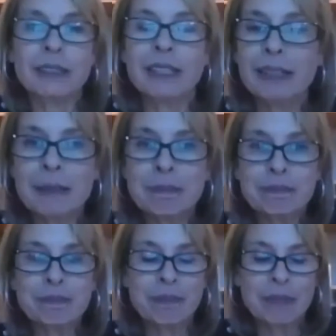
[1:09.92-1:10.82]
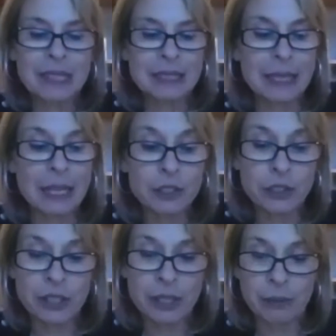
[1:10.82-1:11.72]
Yeah, you
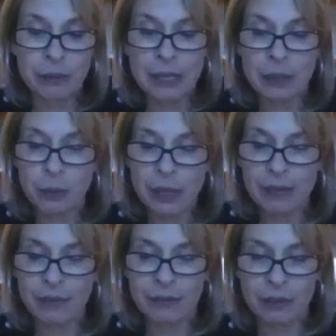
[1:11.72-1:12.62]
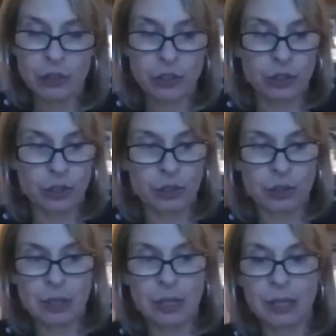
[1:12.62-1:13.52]
said it right. We have a very strong
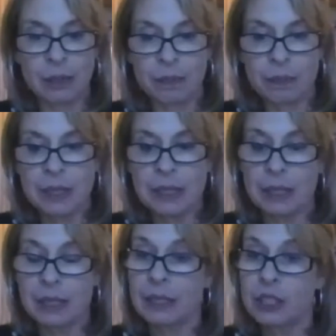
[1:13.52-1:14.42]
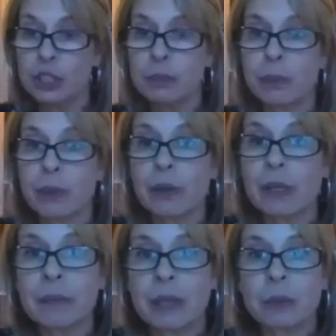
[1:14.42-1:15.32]
citizenship
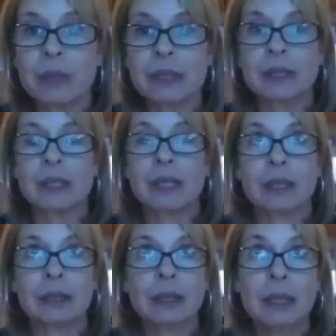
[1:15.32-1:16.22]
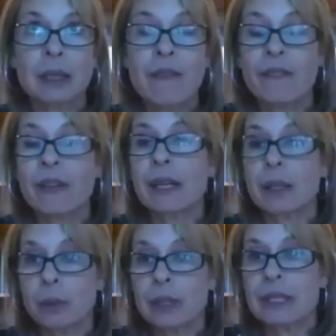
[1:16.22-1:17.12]
program that was very
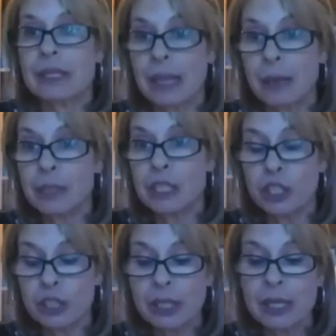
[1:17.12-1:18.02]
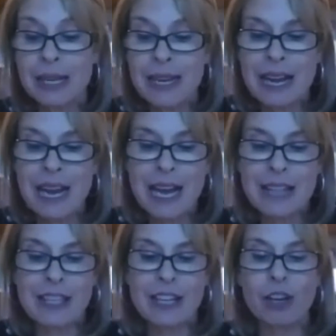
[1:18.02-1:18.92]
well established.
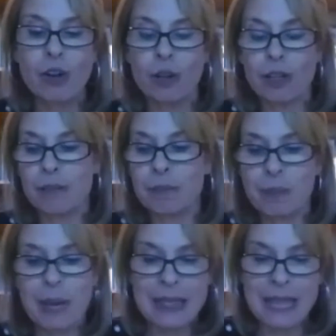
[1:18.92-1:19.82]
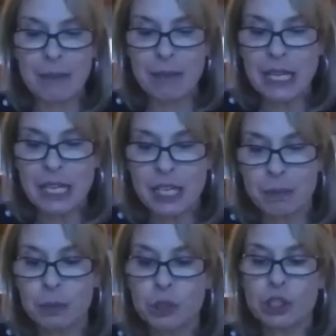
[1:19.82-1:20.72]
And the whole pandemic
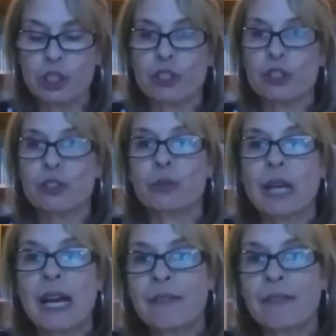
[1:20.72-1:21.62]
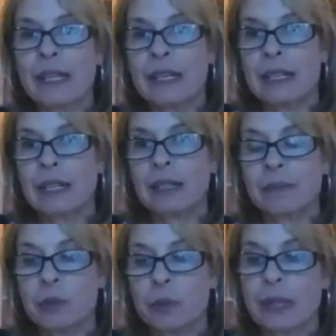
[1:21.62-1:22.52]
pushed us to have it
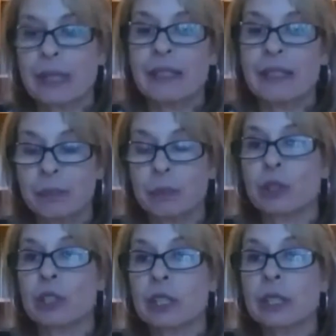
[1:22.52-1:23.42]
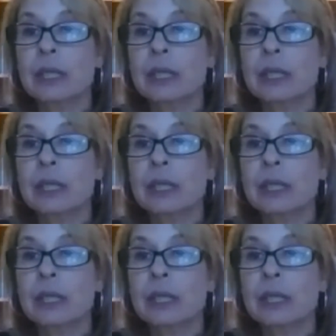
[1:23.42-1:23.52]
with an even more